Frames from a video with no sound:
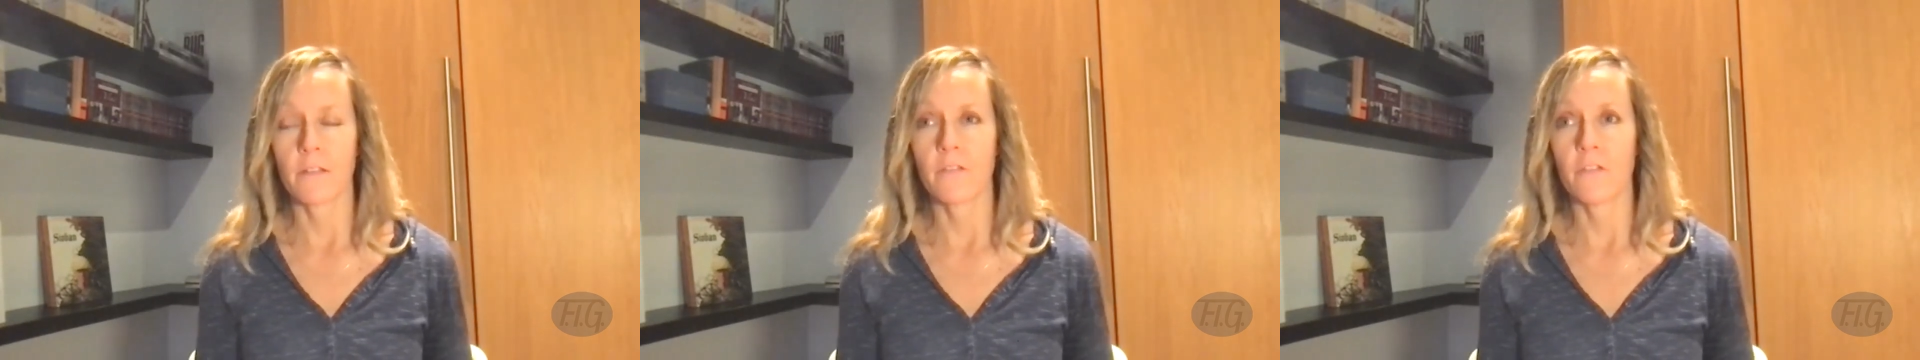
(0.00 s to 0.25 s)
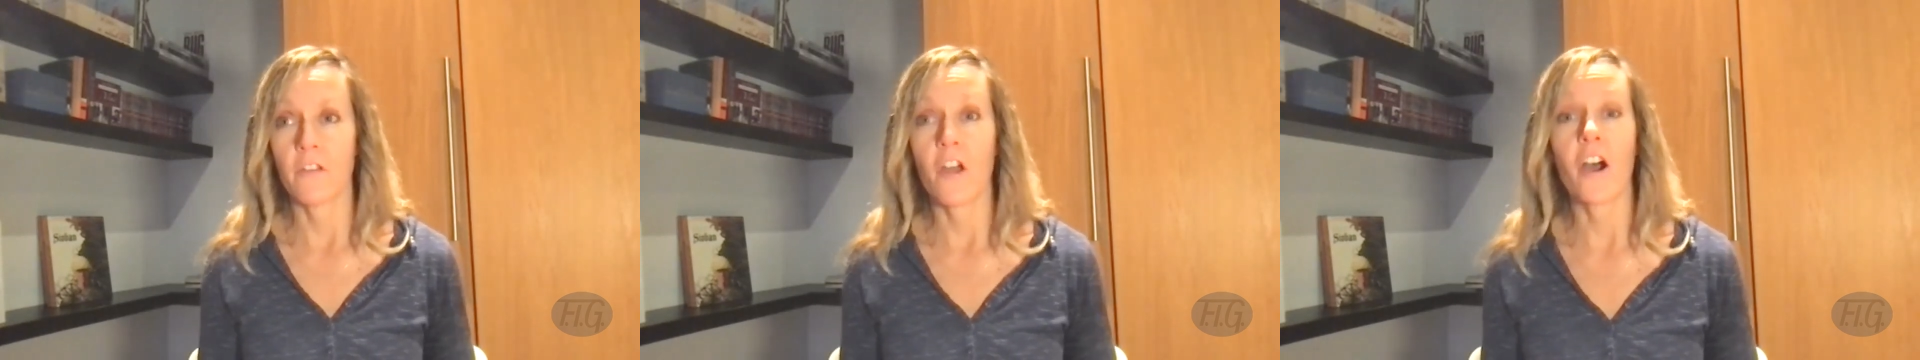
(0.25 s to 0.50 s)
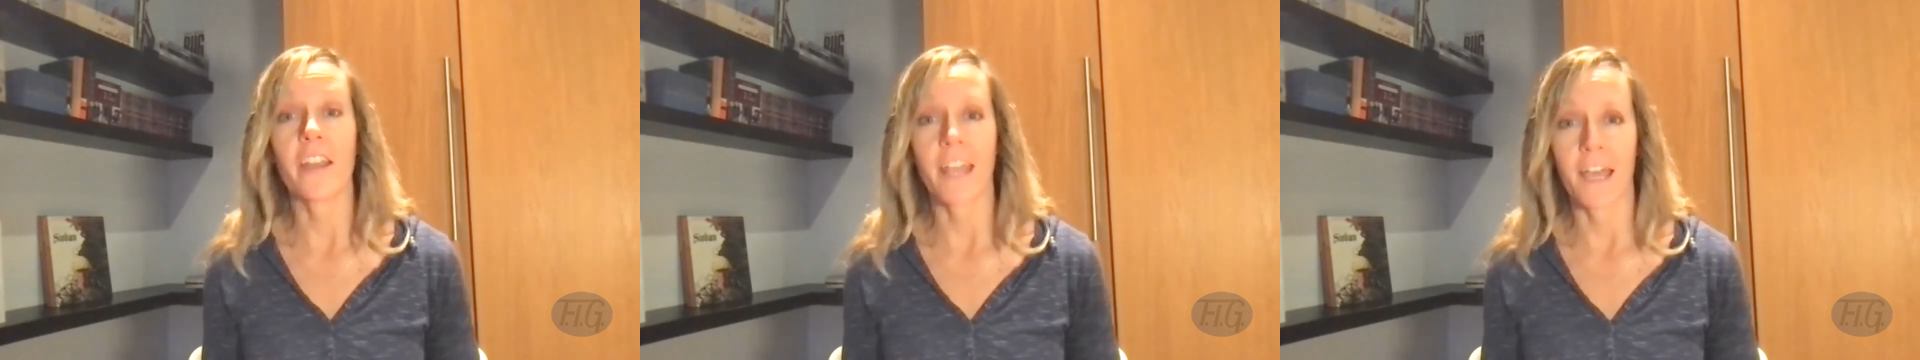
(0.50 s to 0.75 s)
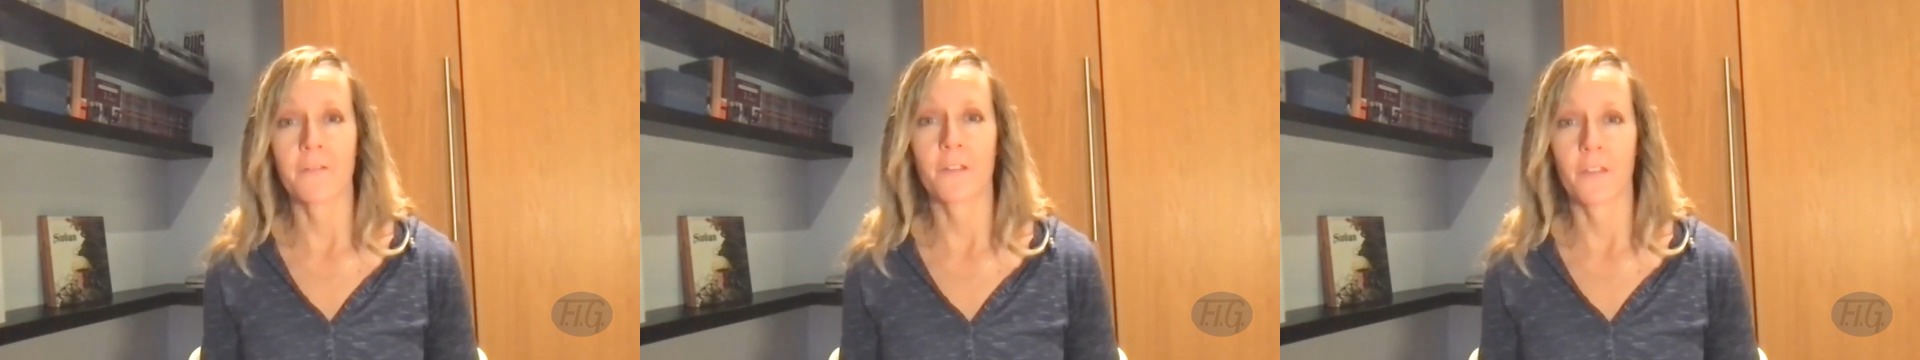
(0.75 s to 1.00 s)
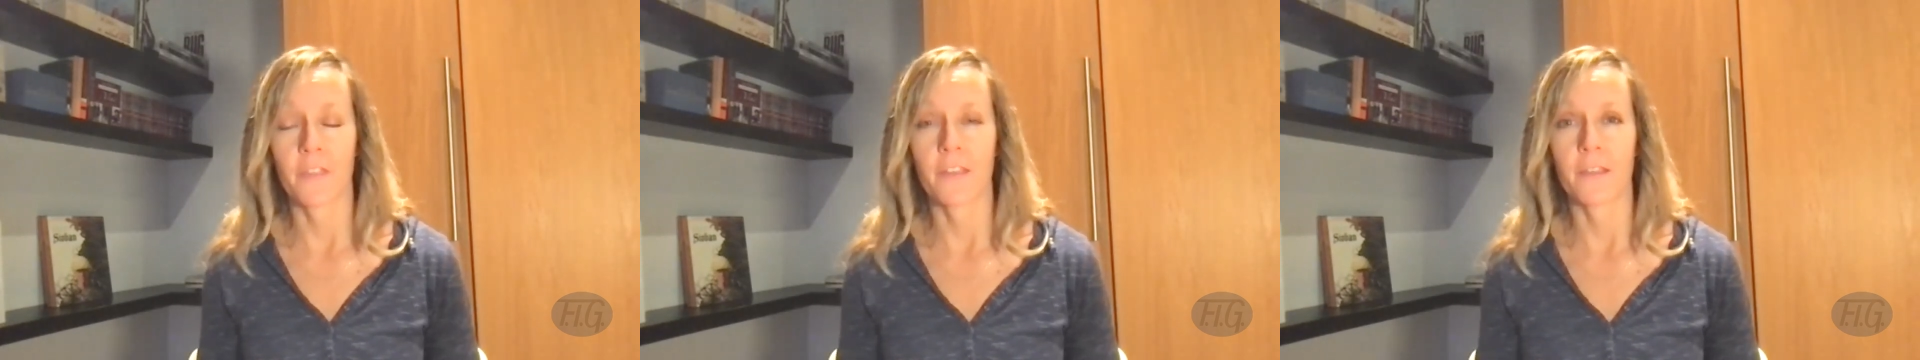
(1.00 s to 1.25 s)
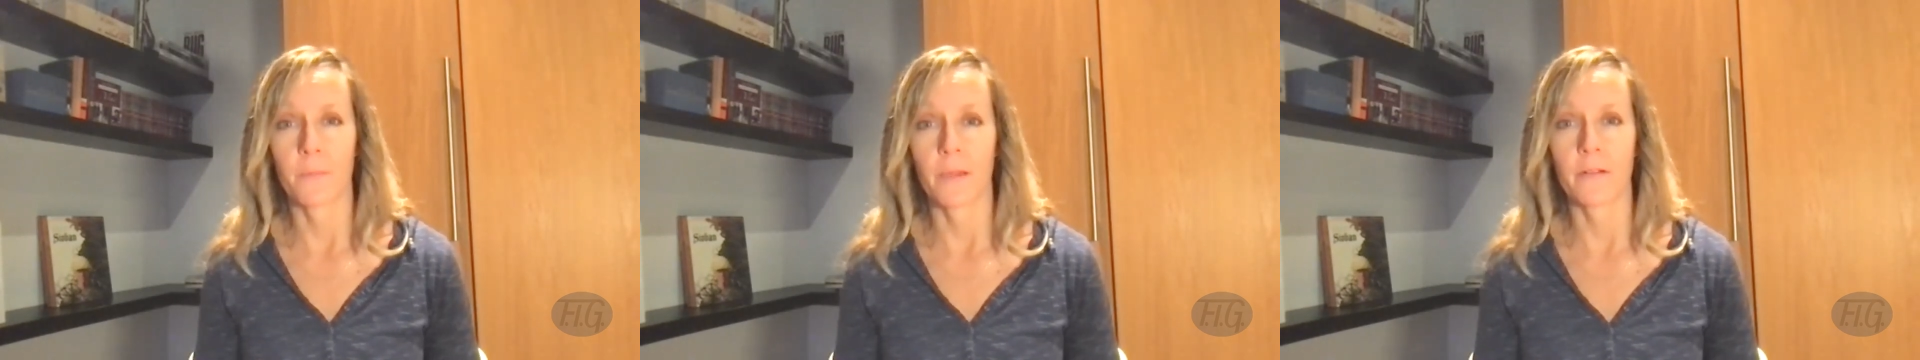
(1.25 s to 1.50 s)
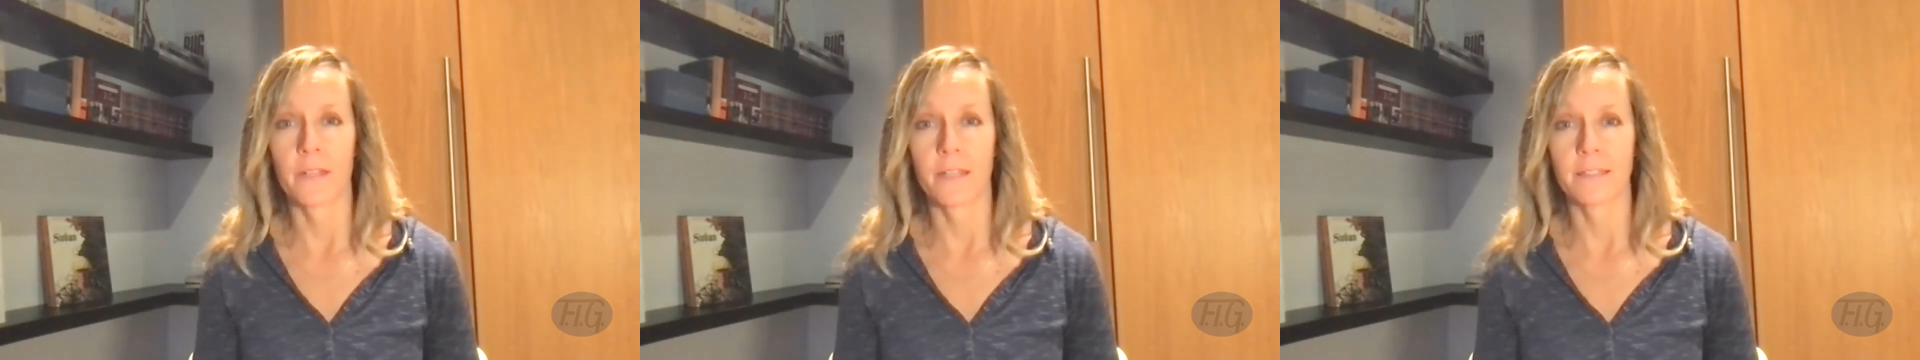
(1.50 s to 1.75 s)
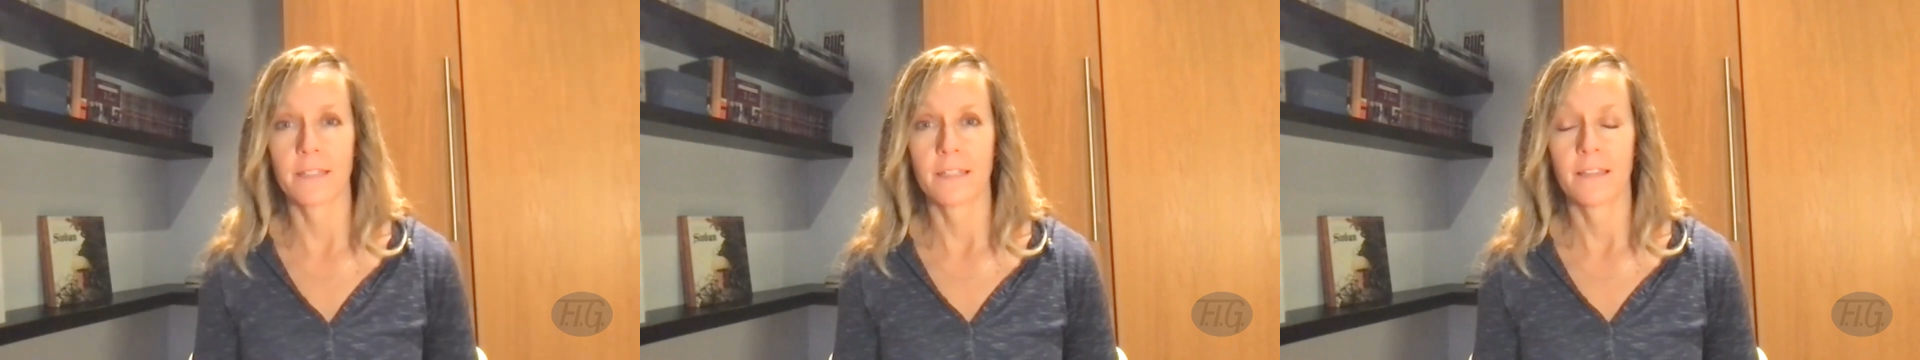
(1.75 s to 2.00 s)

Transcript: not have to think about it.